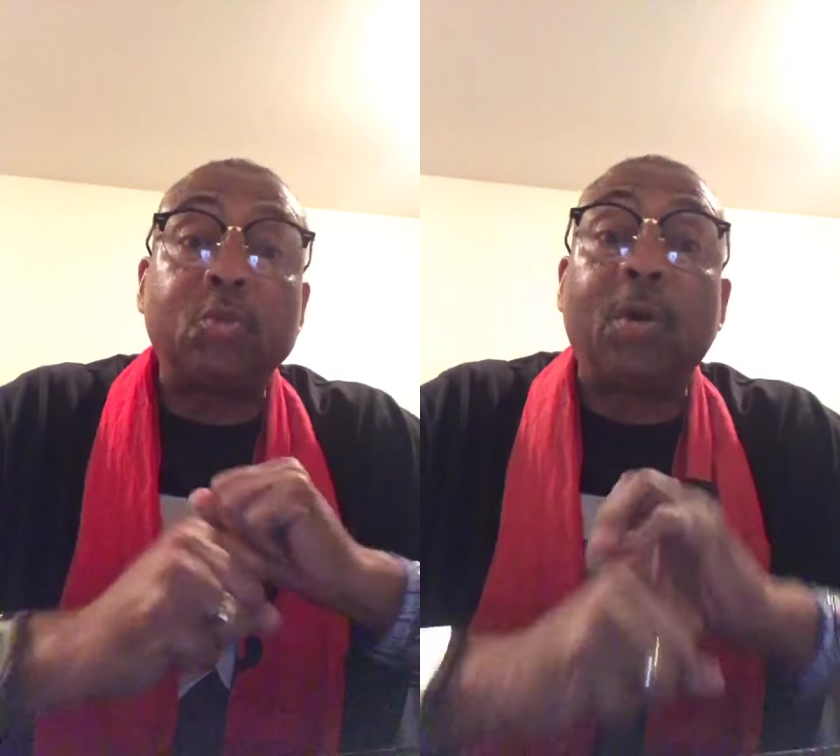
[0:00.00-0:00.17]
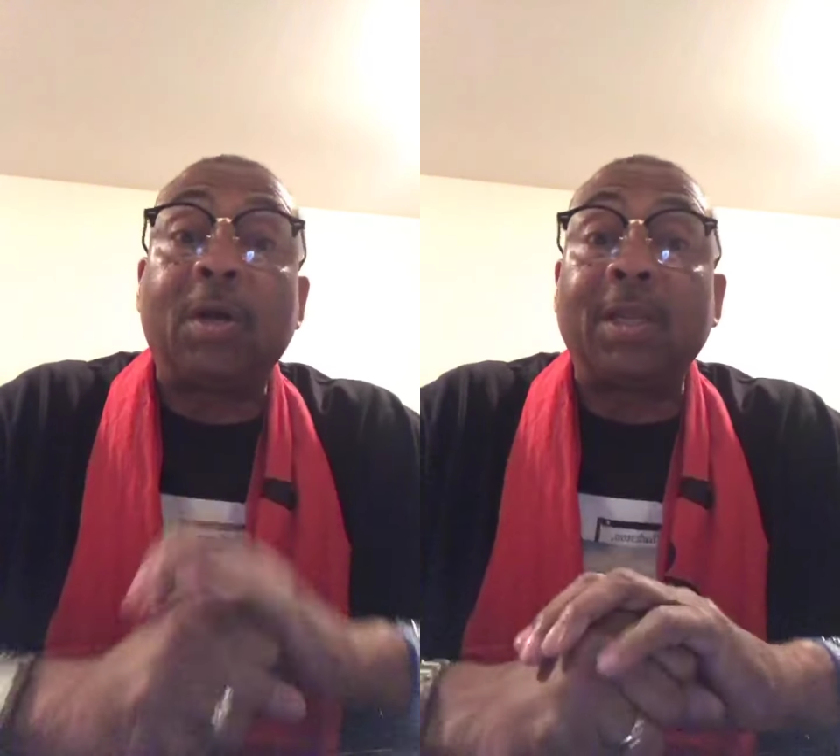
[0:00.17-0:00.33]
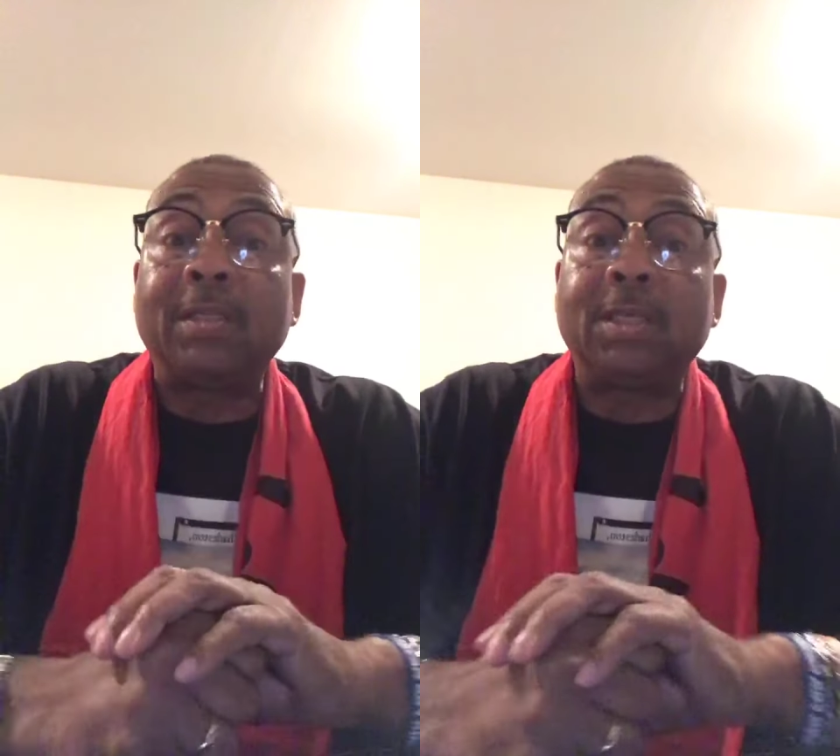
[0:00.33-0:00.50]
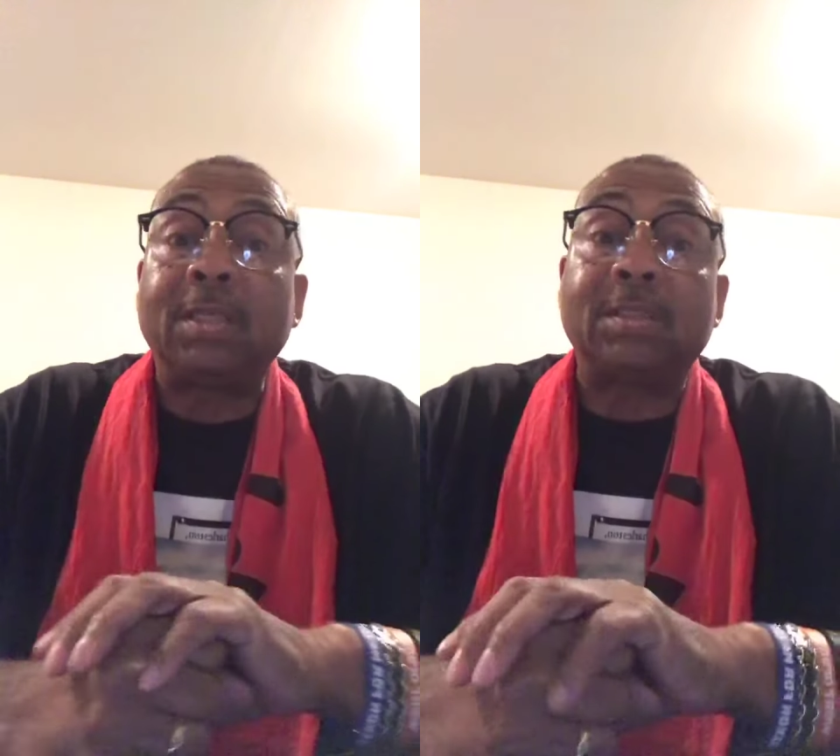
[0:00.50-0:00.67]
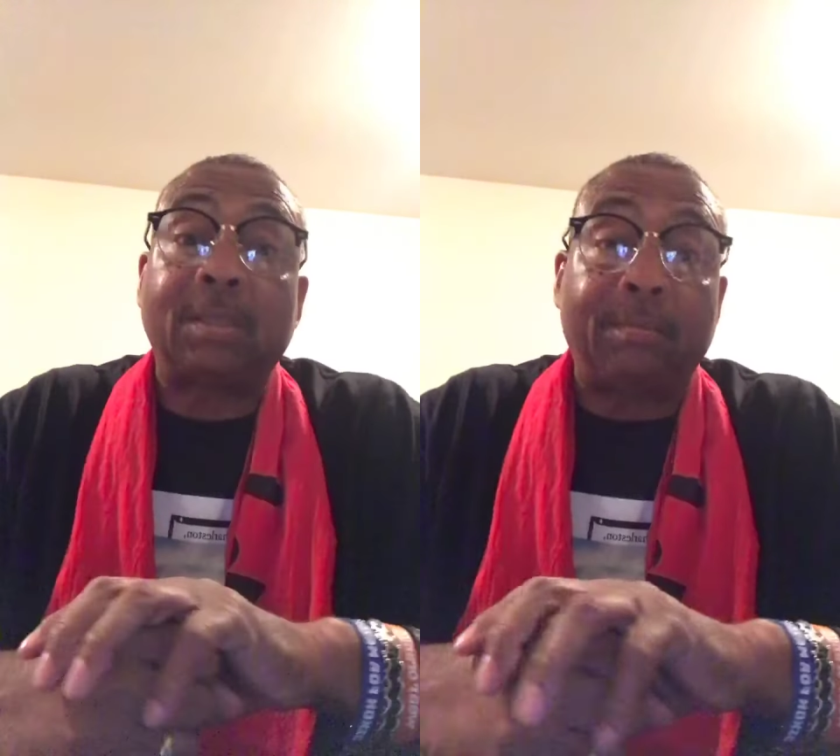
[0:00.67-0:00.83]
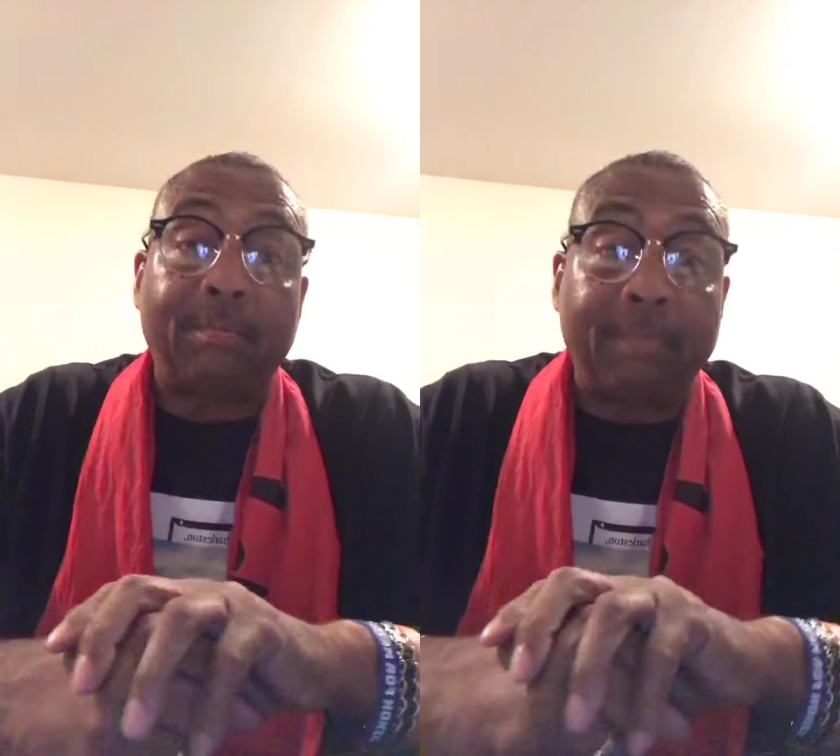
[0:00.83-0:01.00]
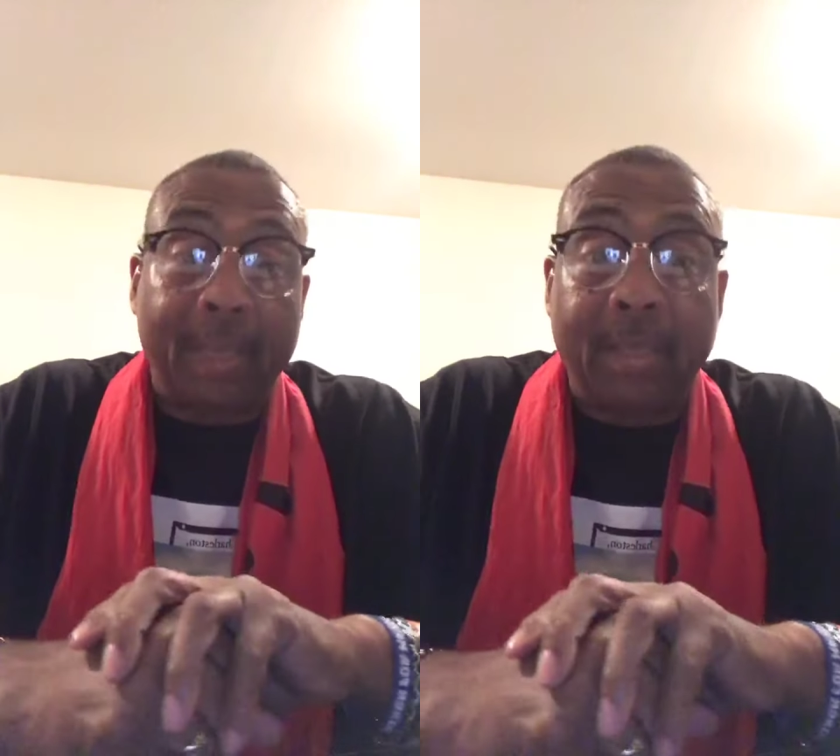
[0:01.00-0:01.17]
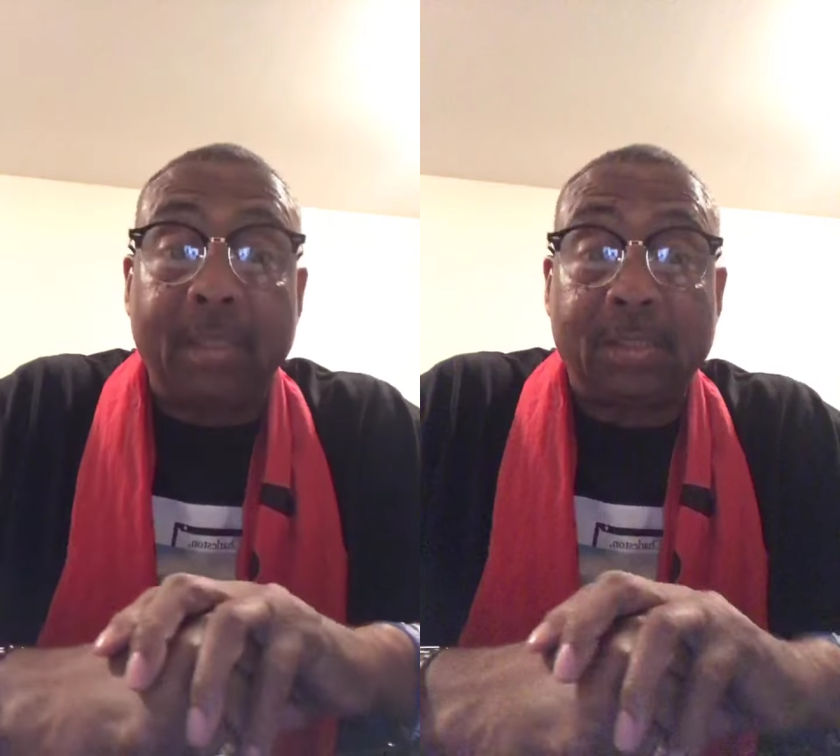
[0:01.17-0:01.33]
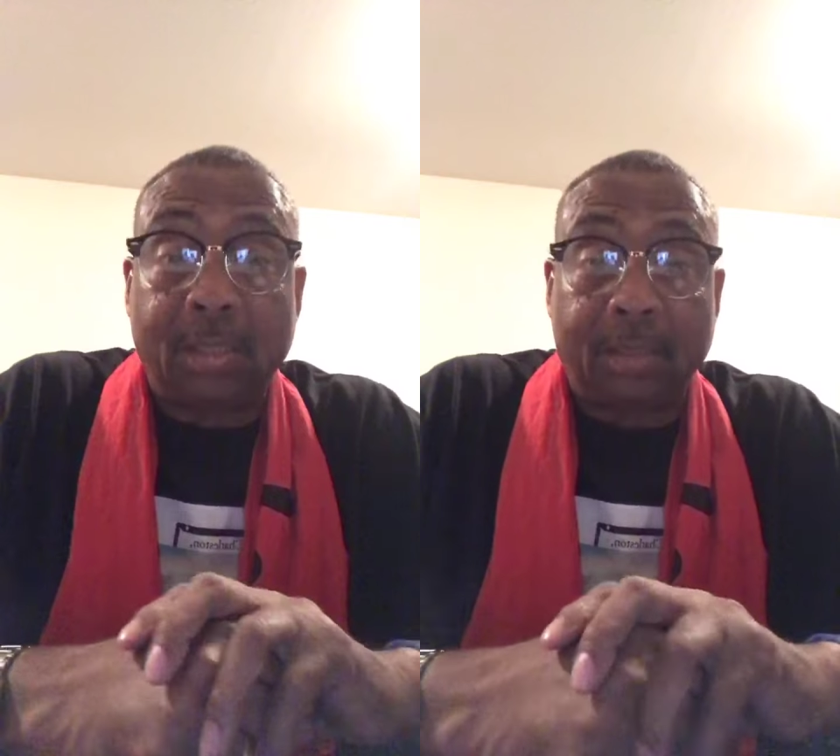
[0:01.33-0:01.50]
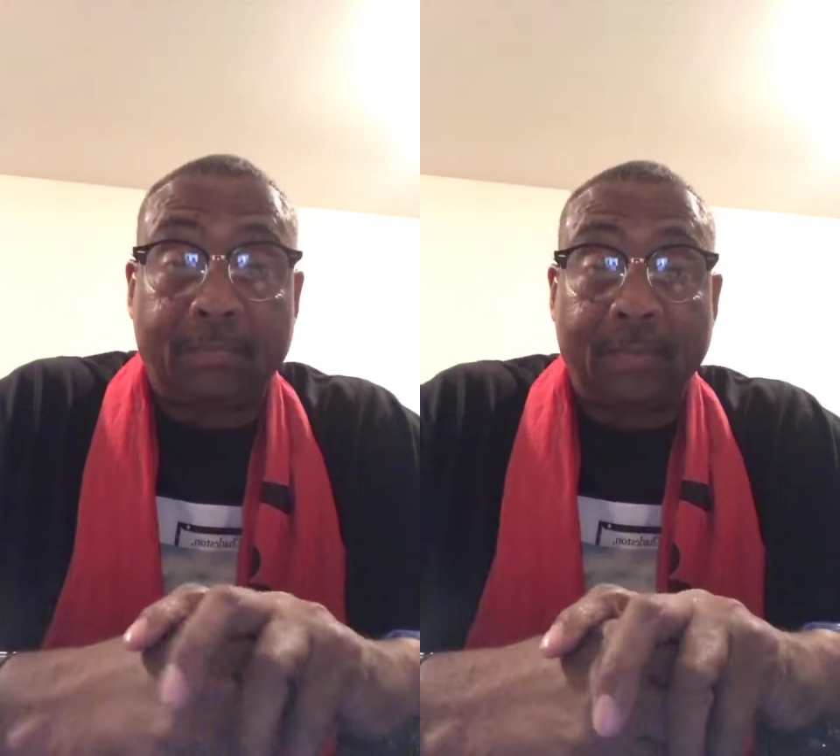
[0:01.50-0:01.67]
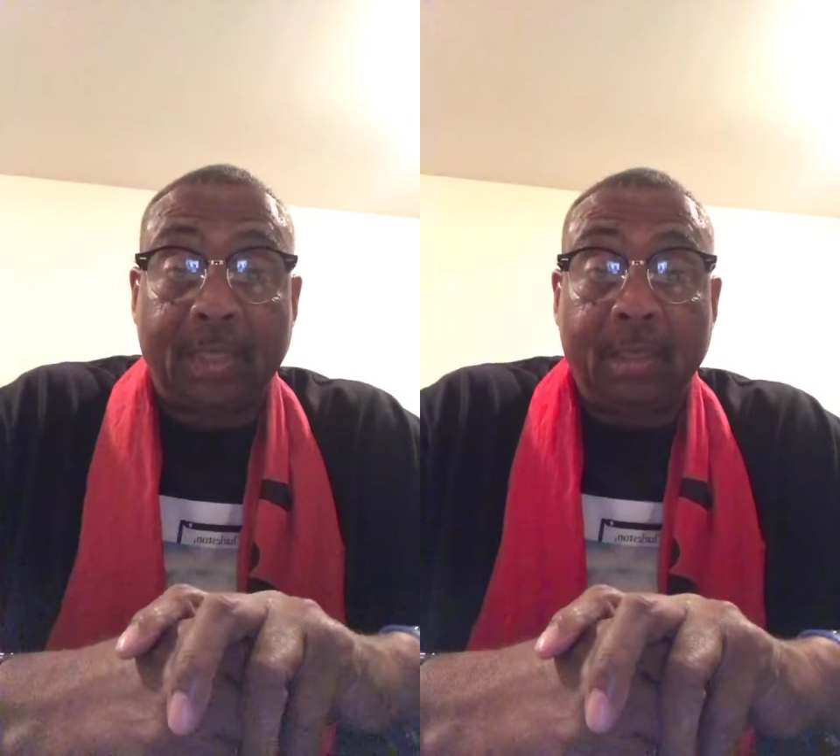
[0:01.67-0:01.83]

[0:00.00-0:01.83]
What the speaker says: You all are just amazing.